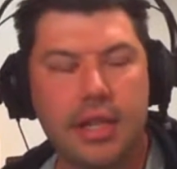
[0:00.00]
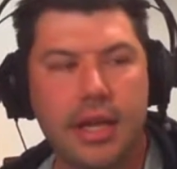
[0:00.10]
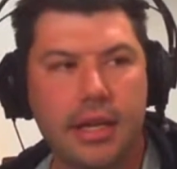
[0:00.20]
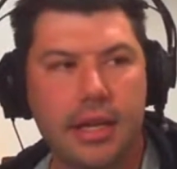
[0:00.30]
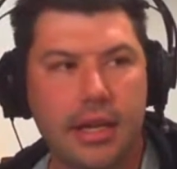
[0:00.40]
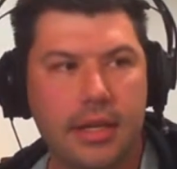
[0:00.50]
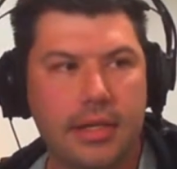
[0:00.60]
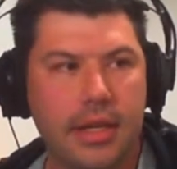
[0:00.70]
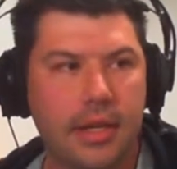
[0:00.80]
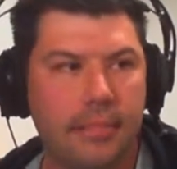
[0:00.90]
Like at
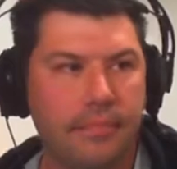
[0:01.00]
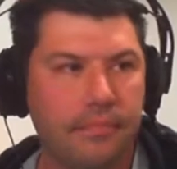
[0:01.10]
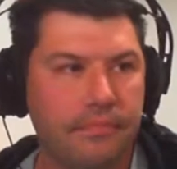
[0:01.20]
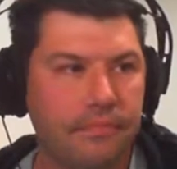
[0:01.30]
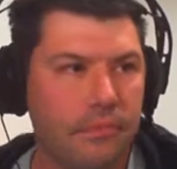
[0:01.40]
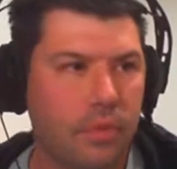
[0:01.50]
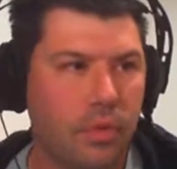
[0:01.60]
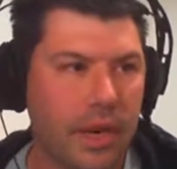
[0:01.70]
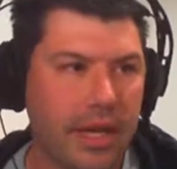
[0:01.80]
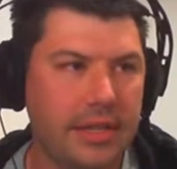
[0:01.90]

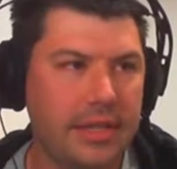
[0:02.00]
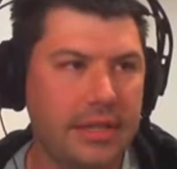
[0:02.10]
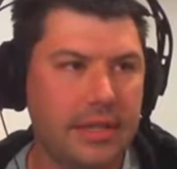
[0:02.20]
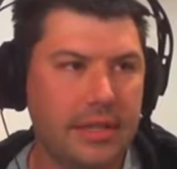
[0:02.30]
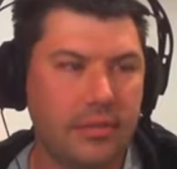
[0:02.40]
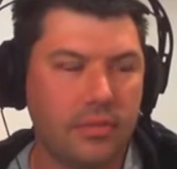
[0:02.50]
Res